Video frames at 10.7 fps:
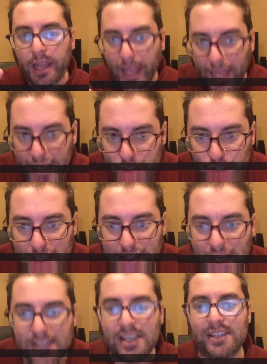is it
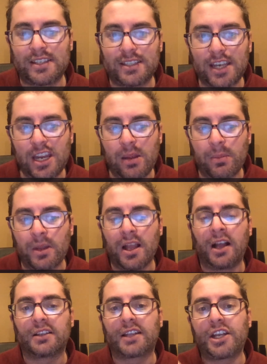doesn't seem
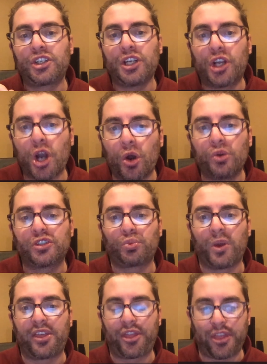like she goes
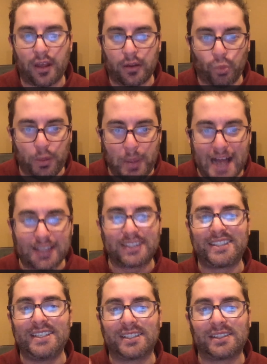with
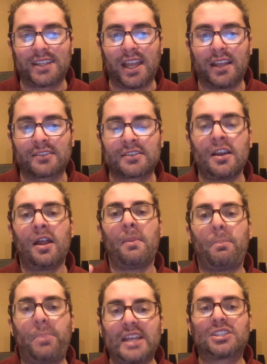policies and things
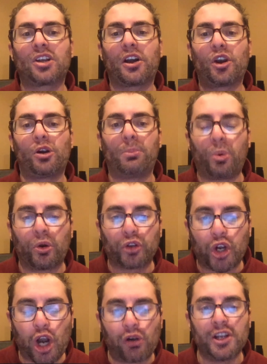based on her
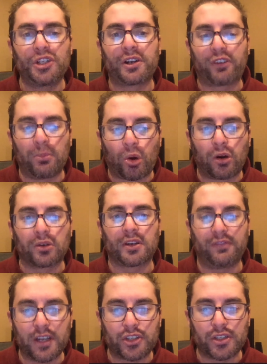courage of her moral
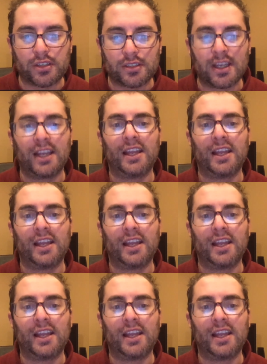convictions.